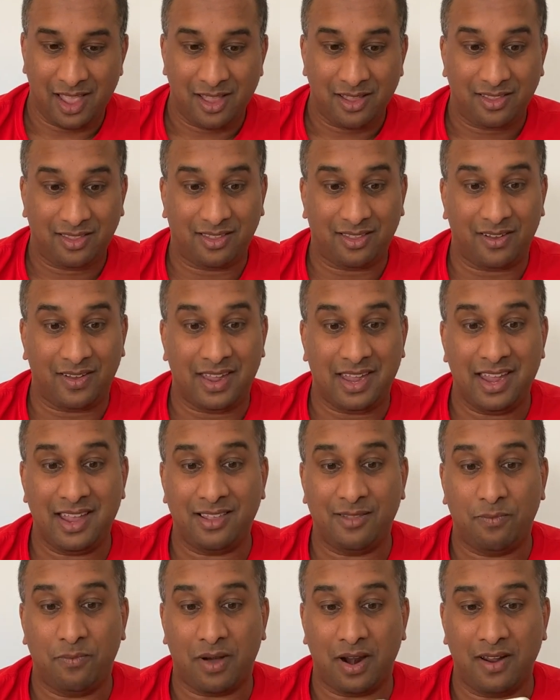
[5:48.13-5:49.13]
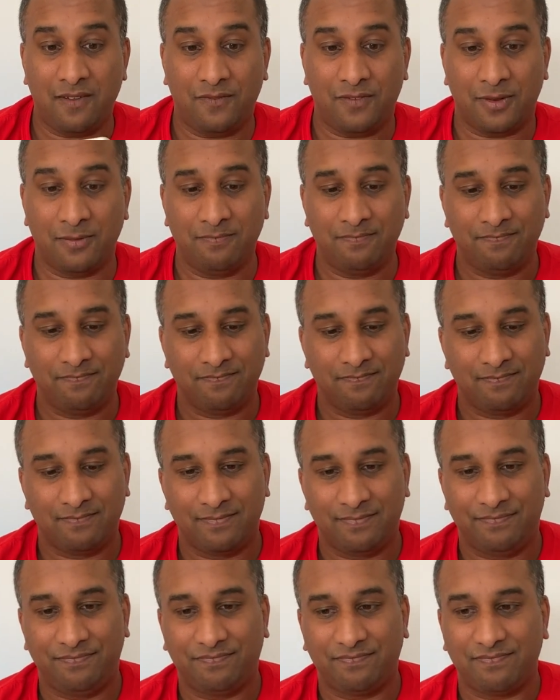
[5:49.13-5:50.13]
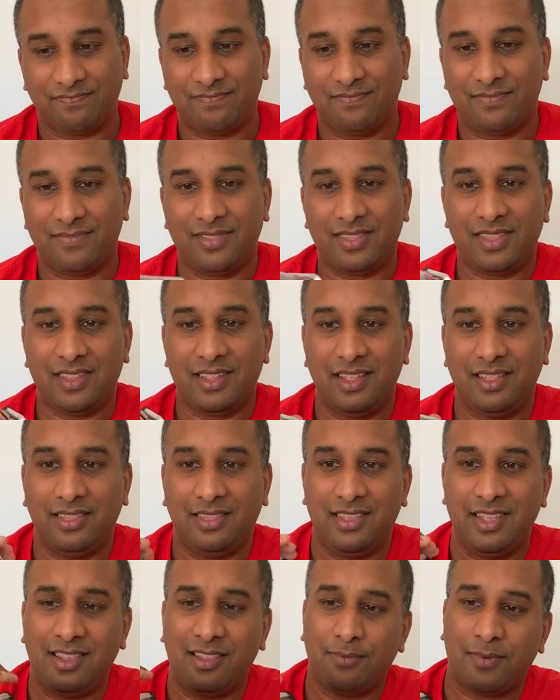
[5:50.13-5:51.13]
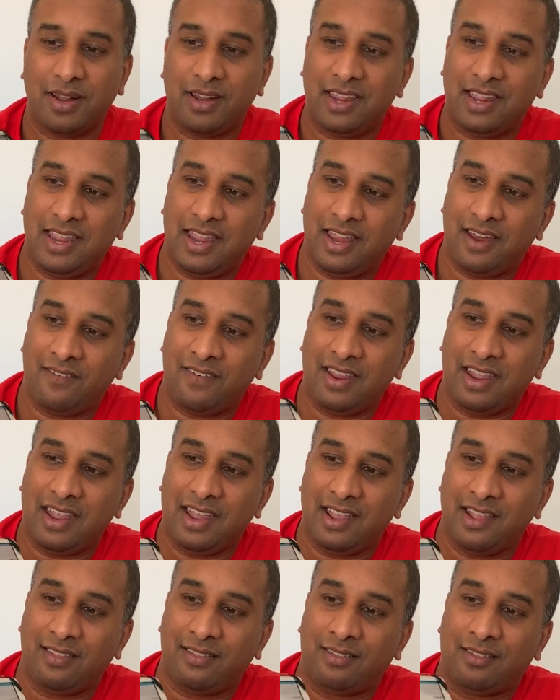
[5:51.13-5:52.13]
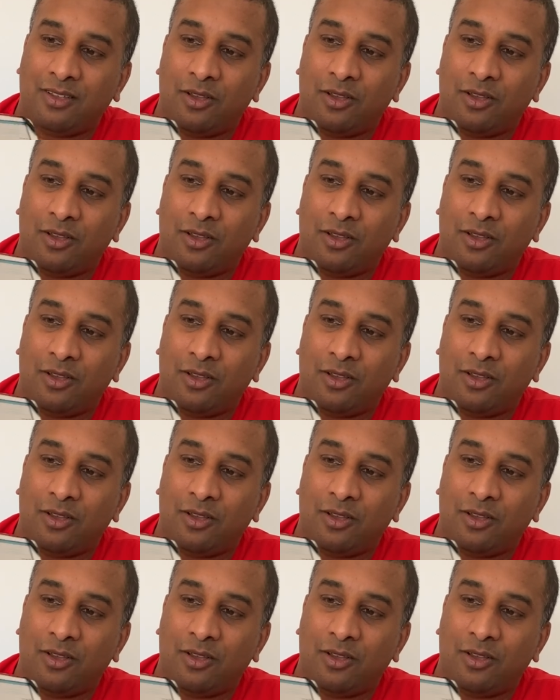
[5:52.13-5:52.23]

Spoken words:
So here's one of them. This one here is